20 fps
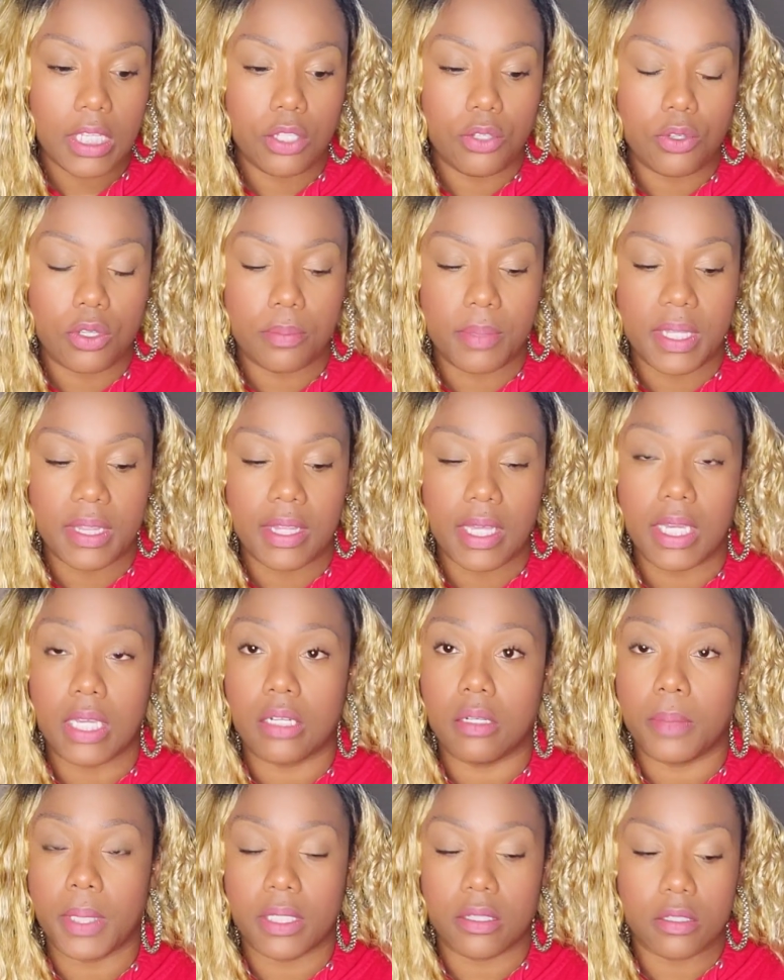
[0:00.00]
You could be
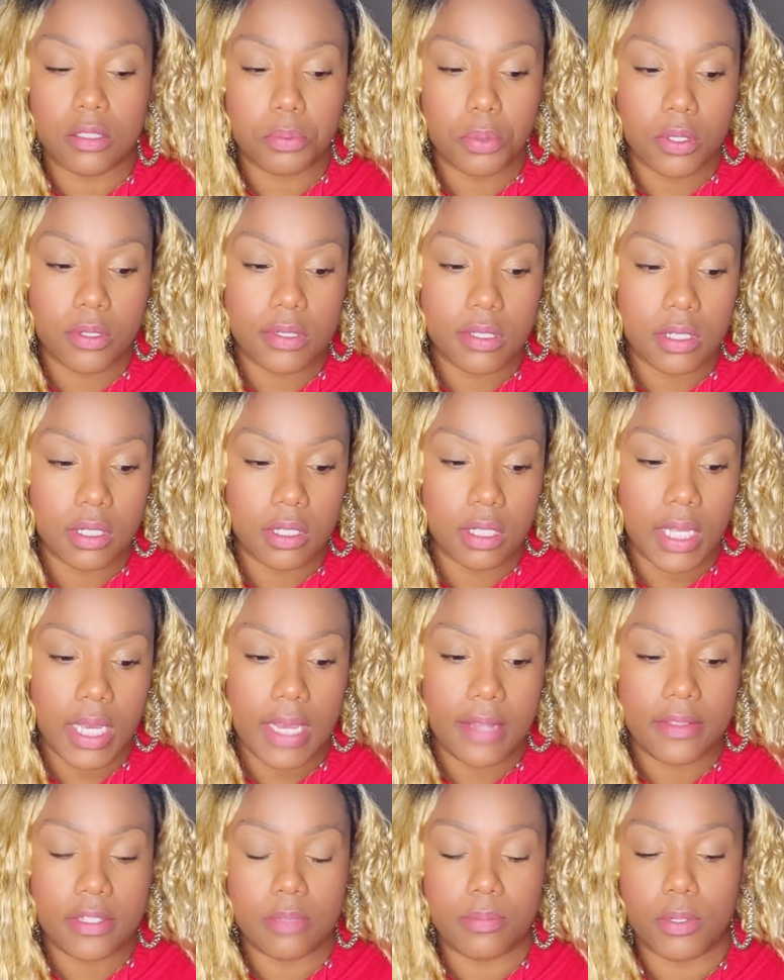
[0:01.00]
thinking about this person a
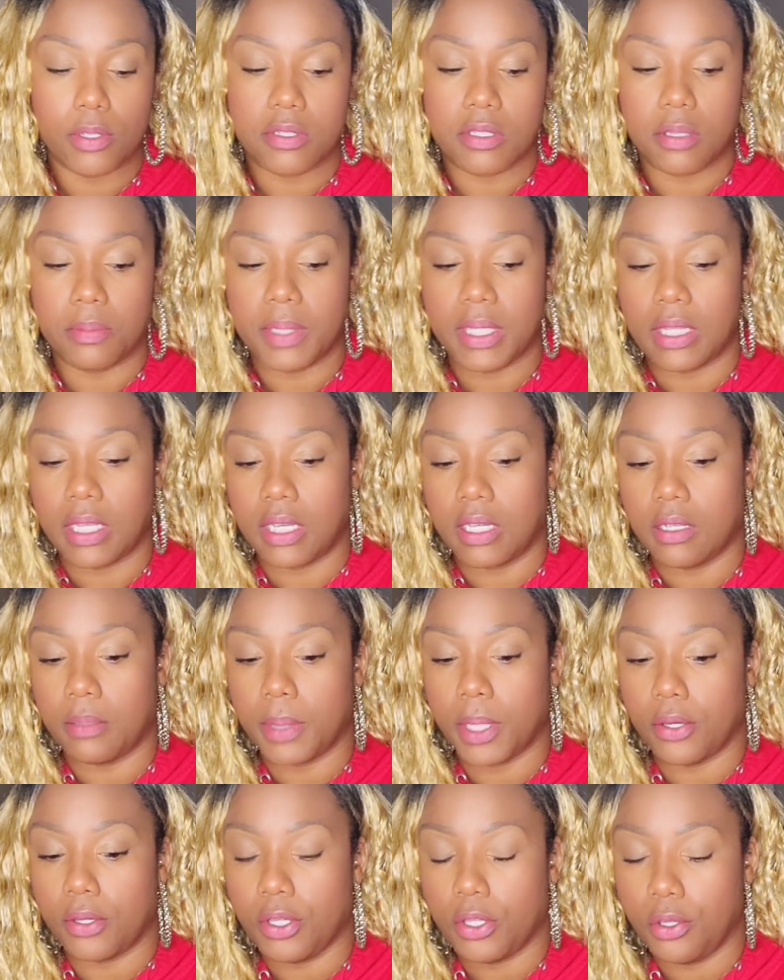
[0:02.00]
lot. This person could be thinking
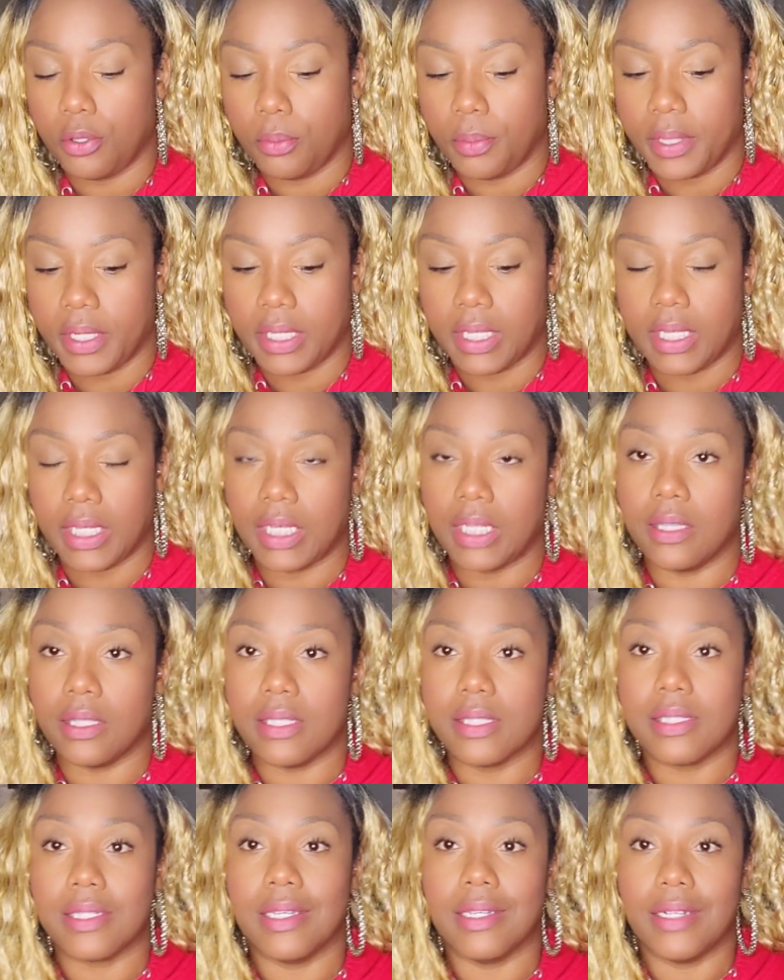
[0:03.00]
about you. But again,
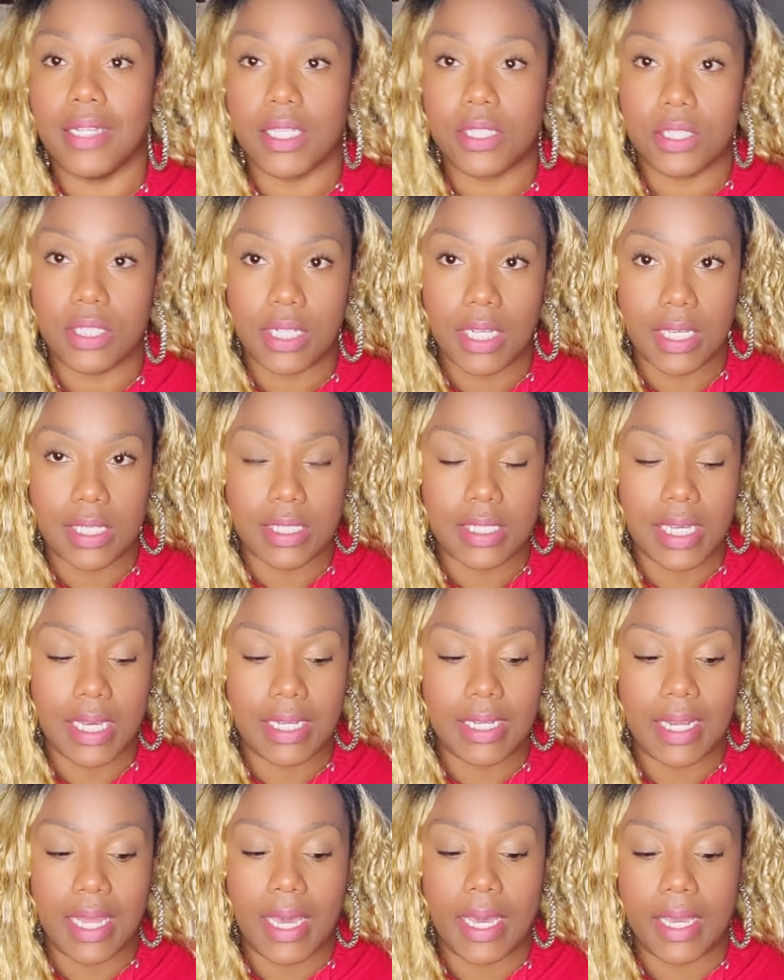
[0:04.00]
this connection has
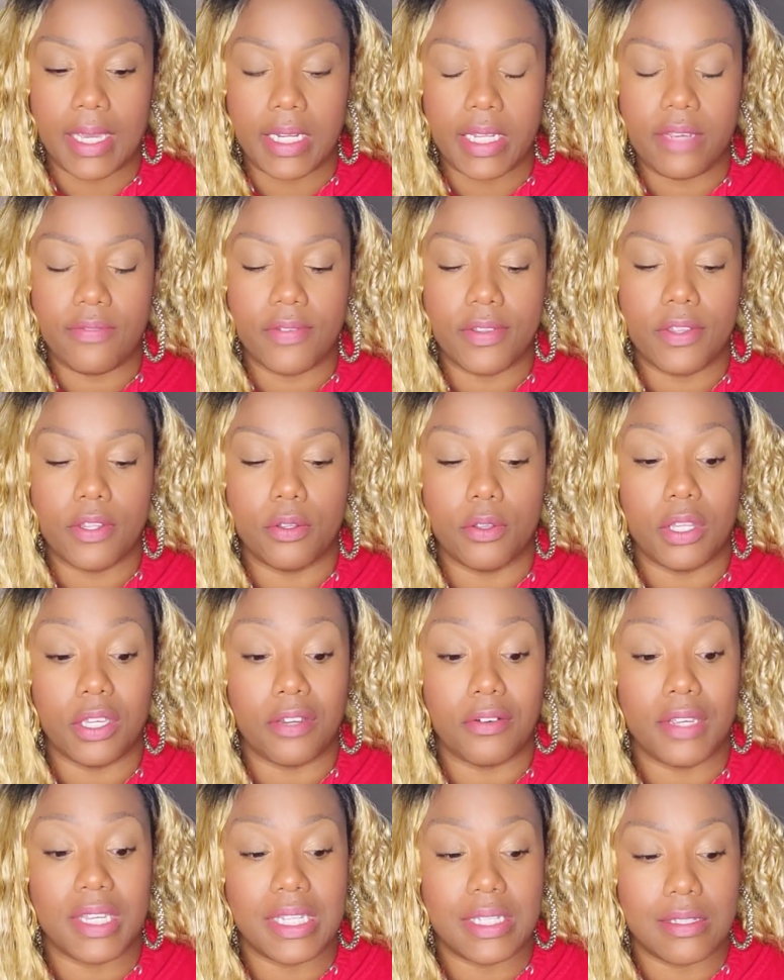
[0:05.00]
not died, even though
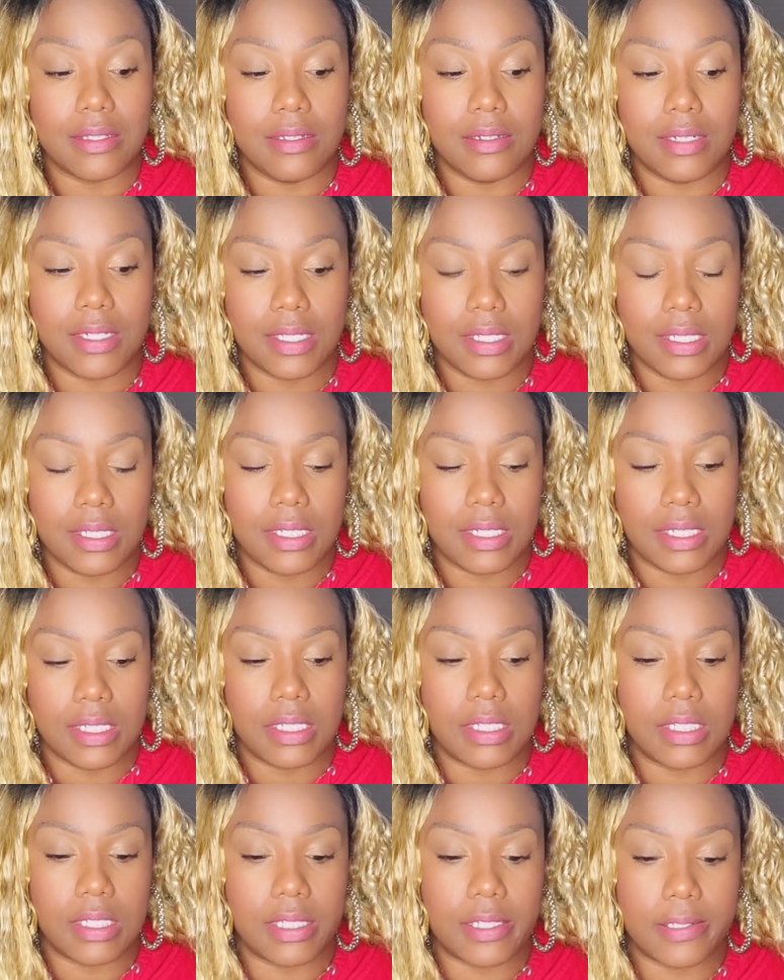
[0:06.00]
there is
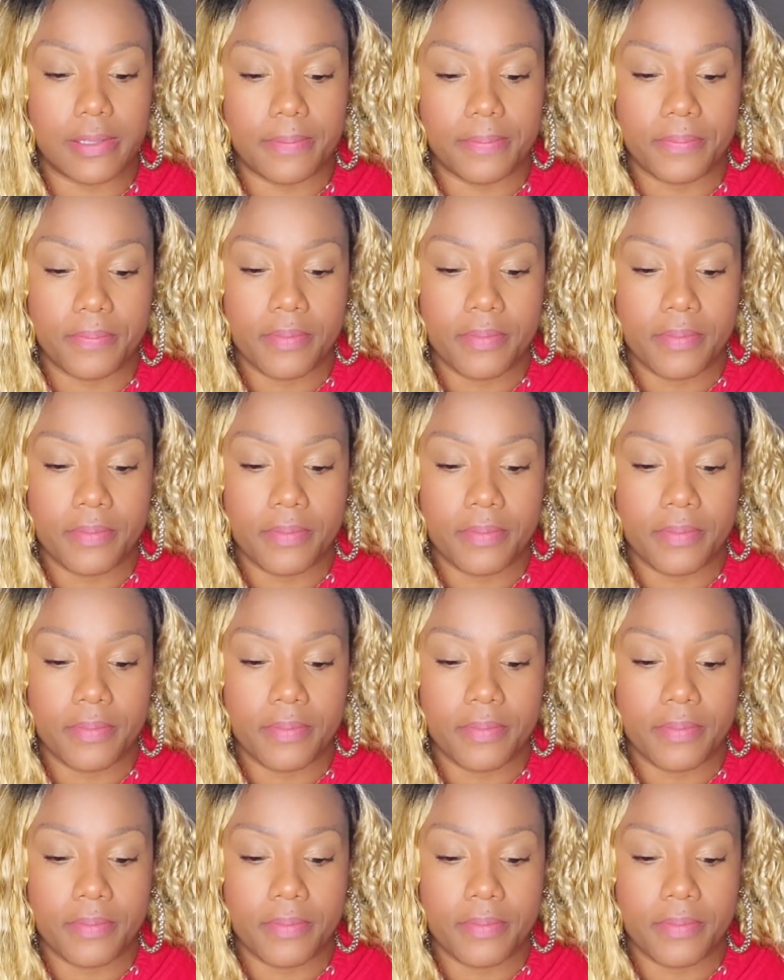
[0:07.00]
distance.